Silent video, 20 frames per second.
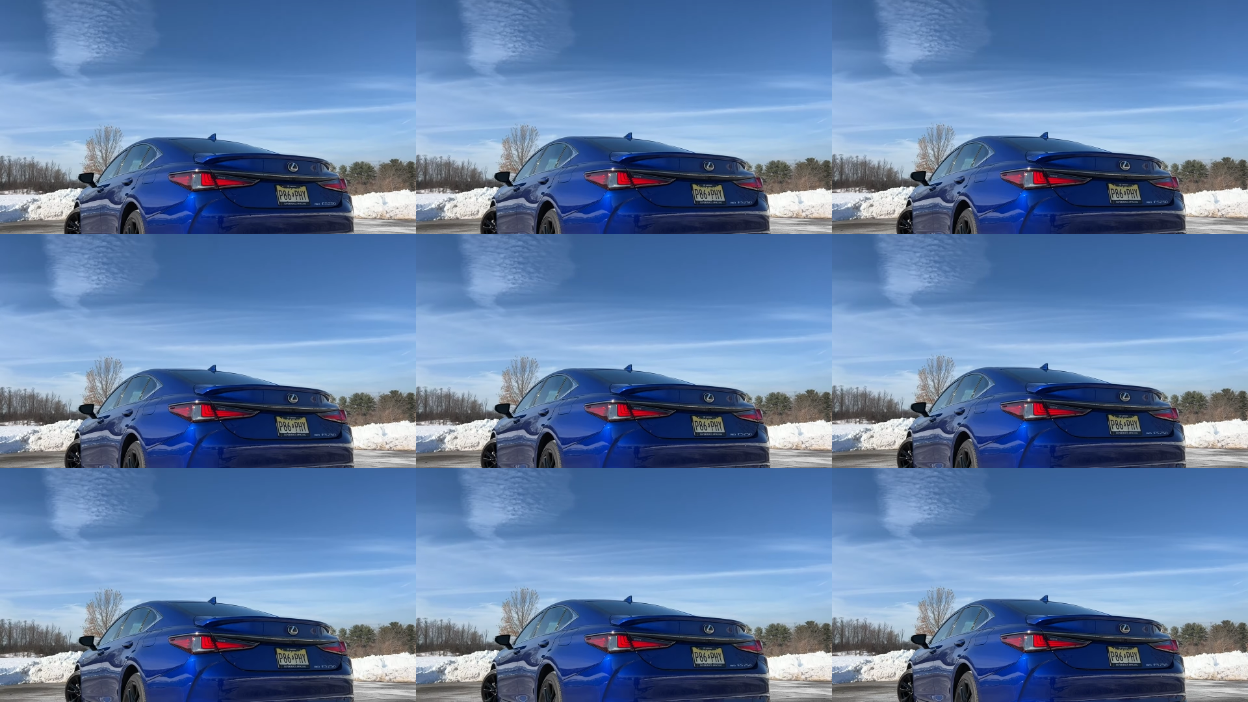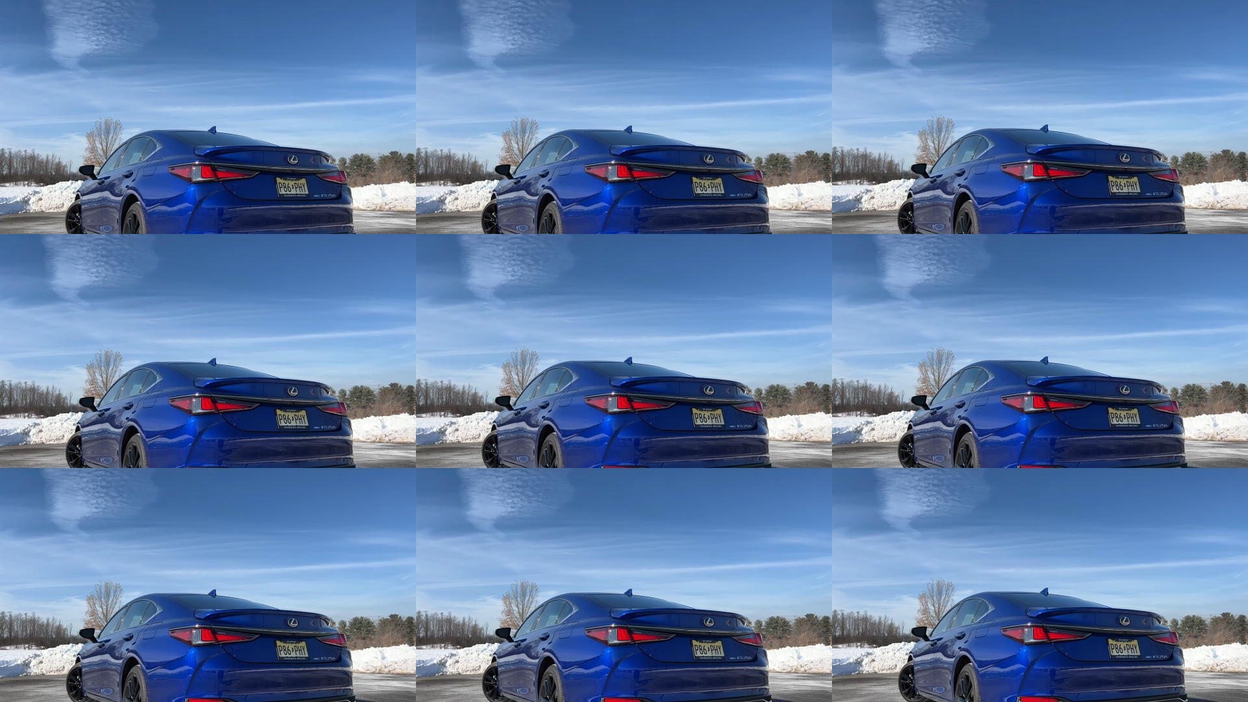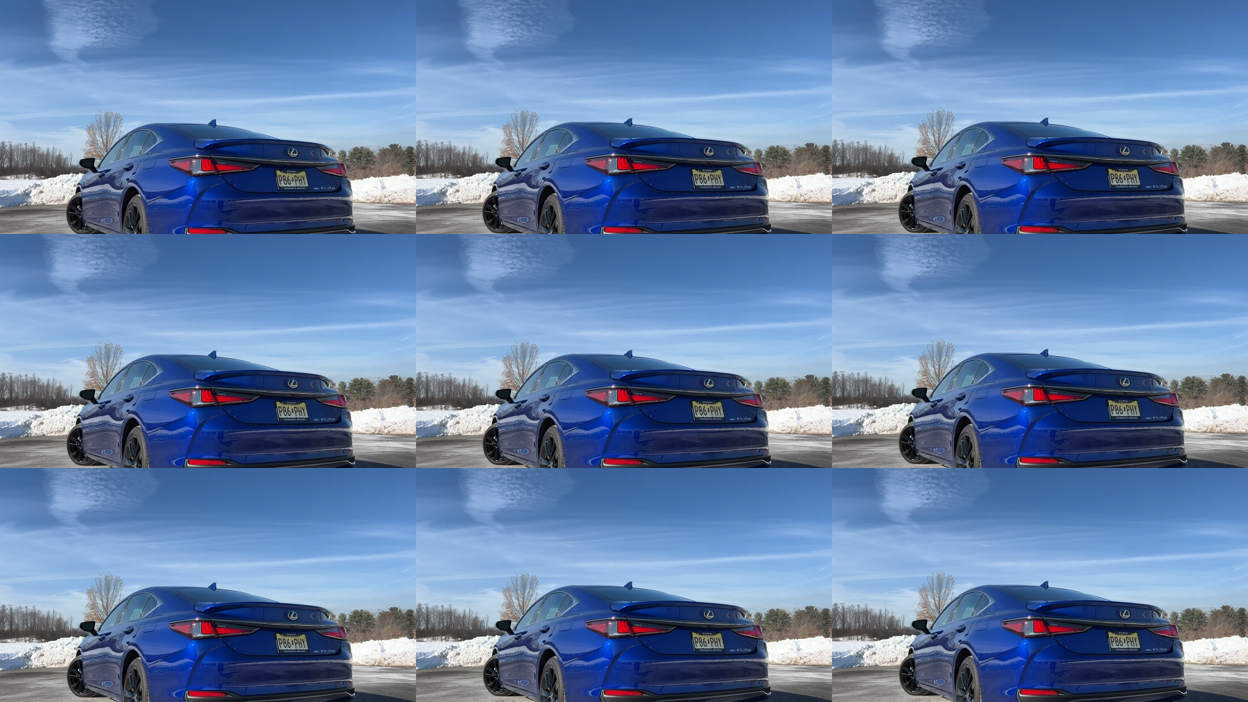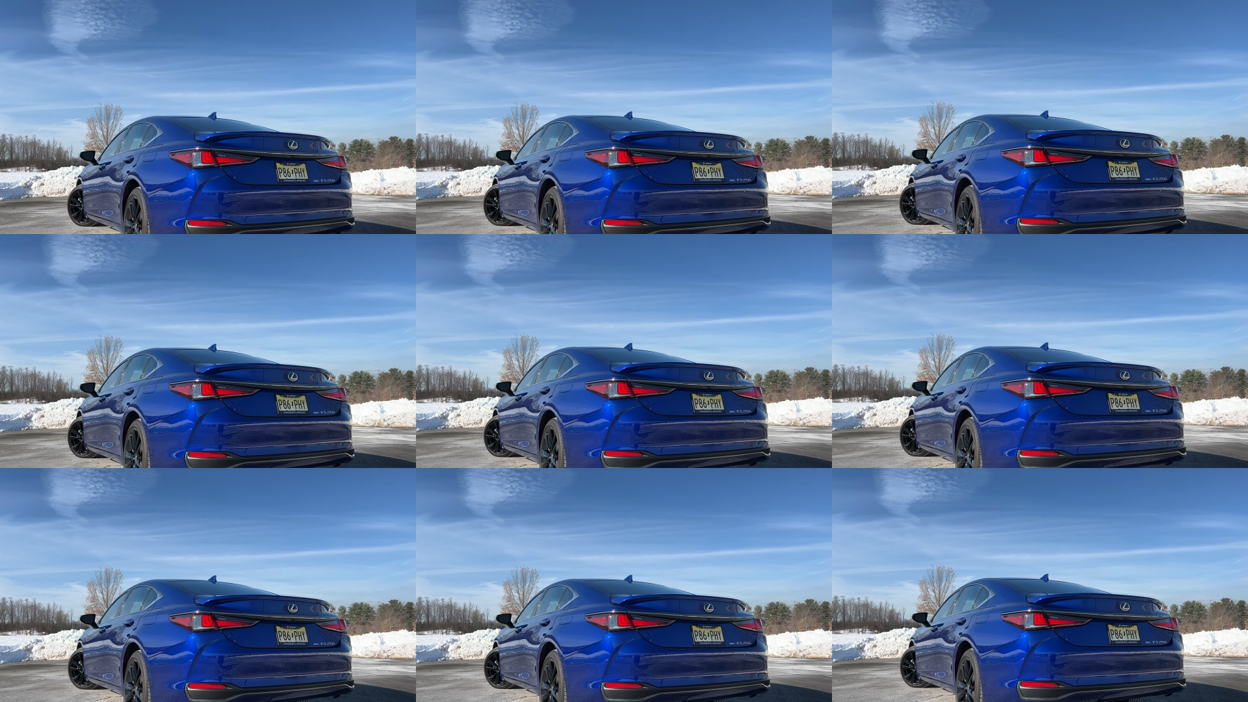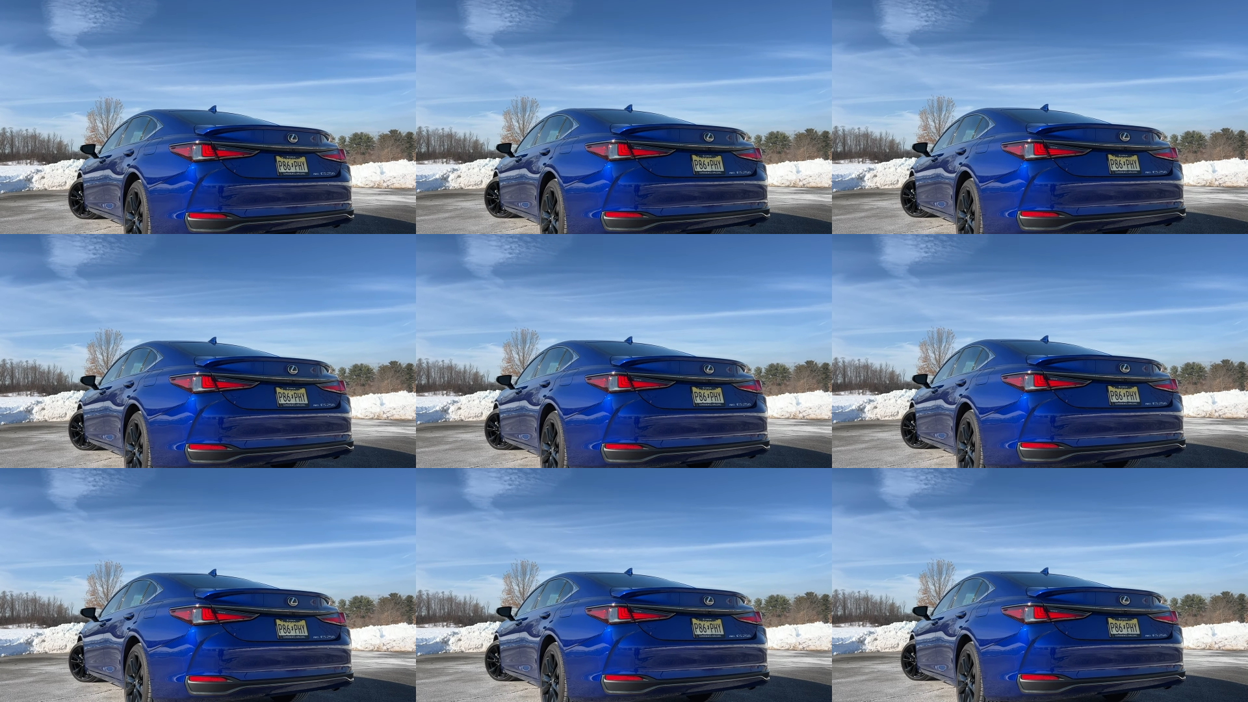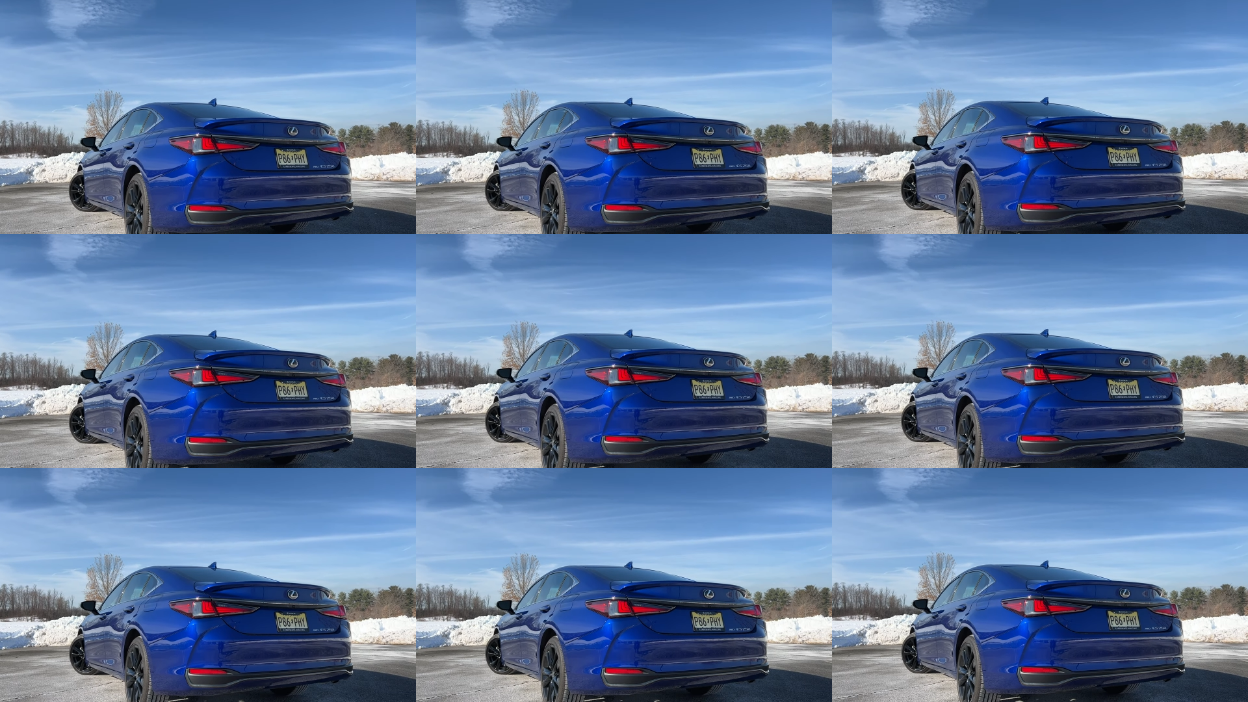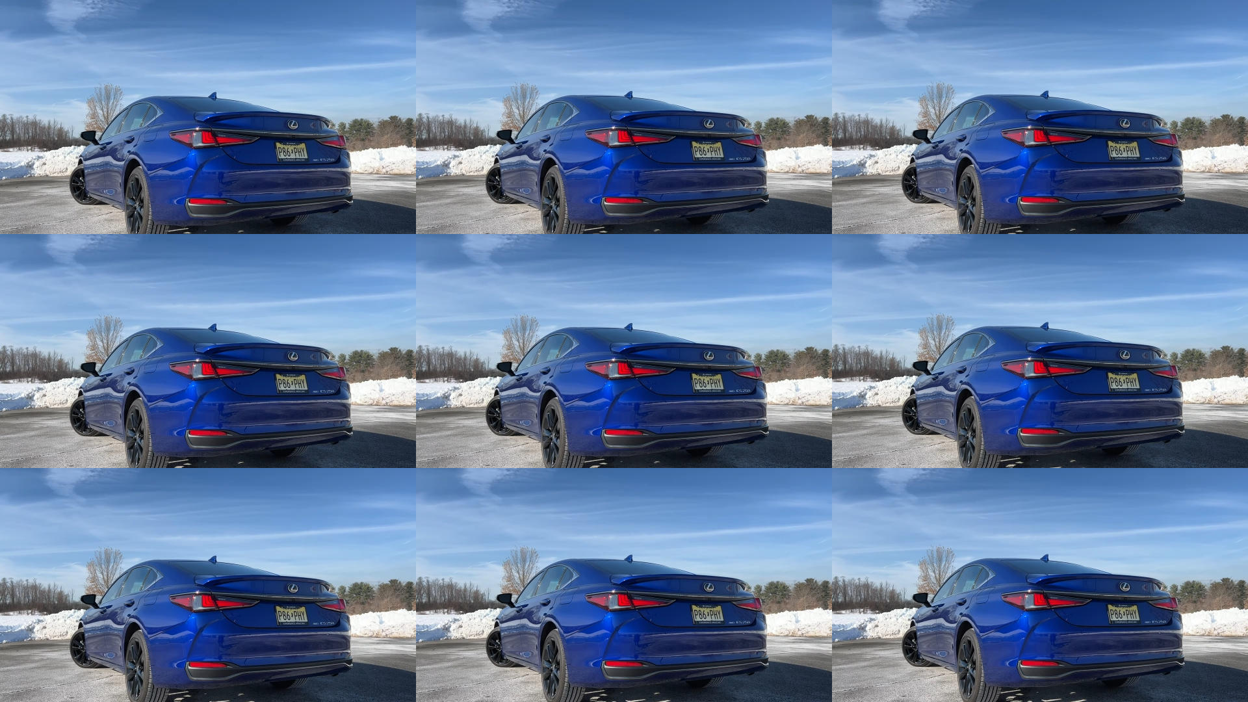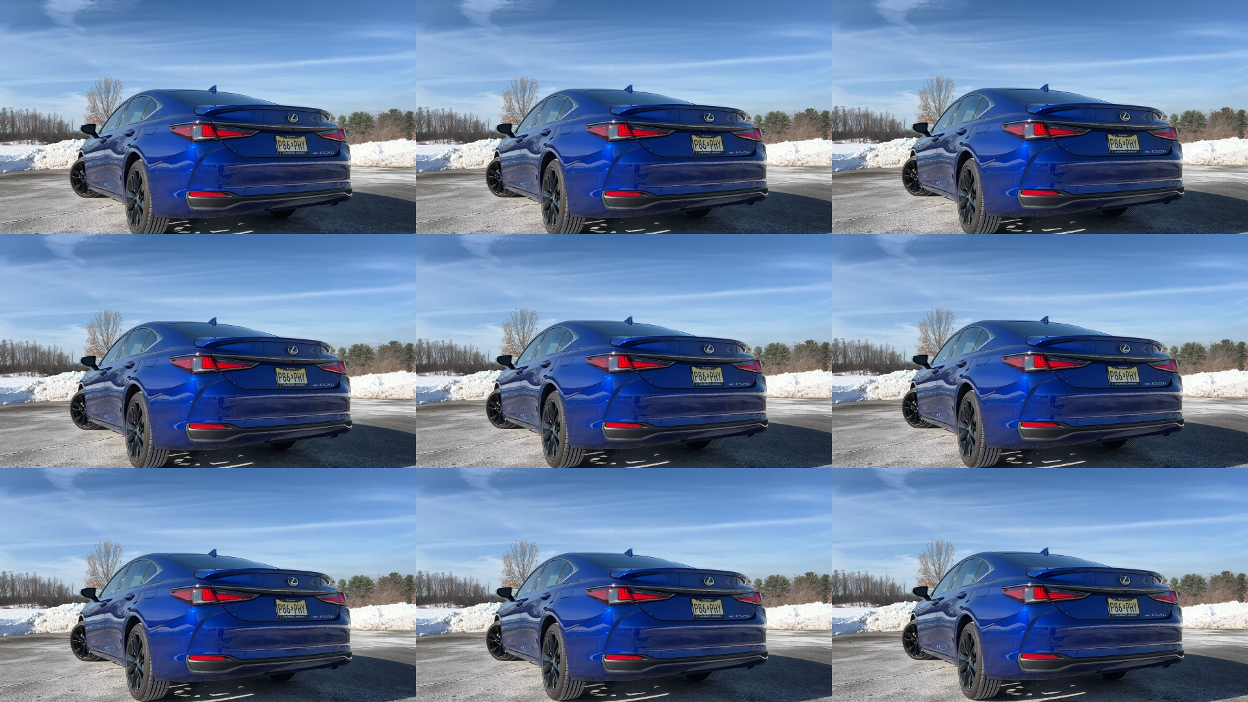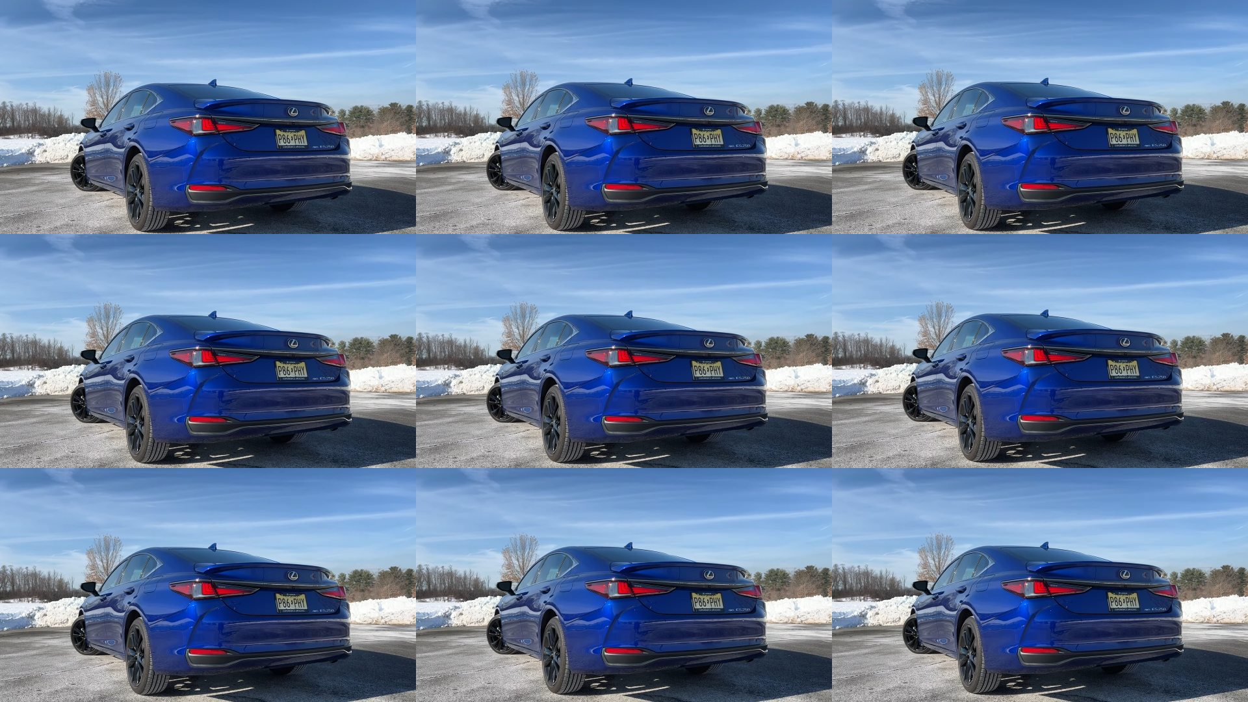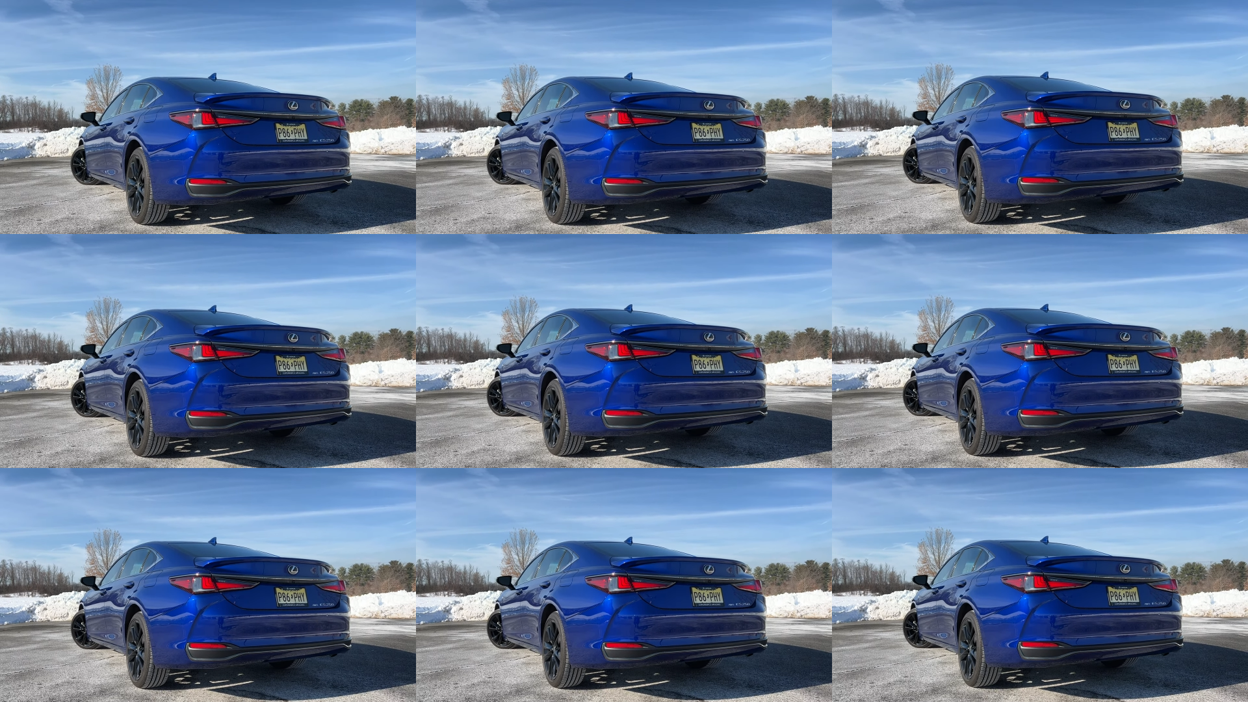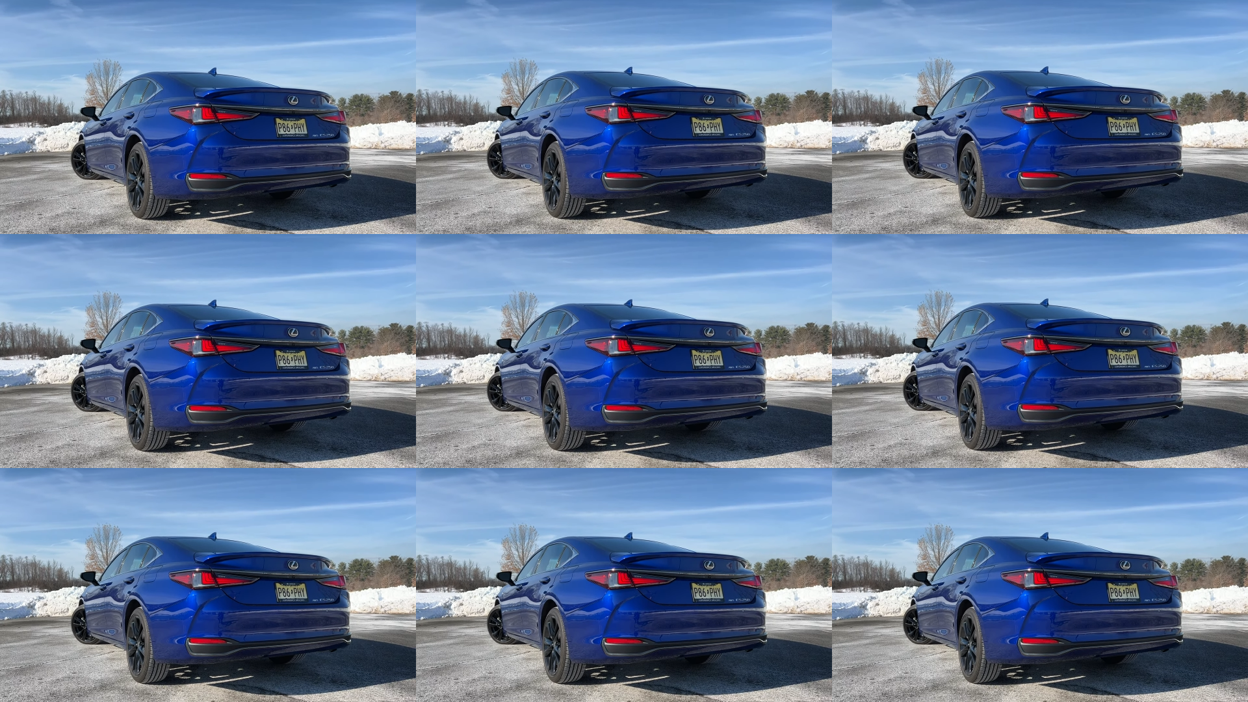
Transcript: [unreadable: no face in view]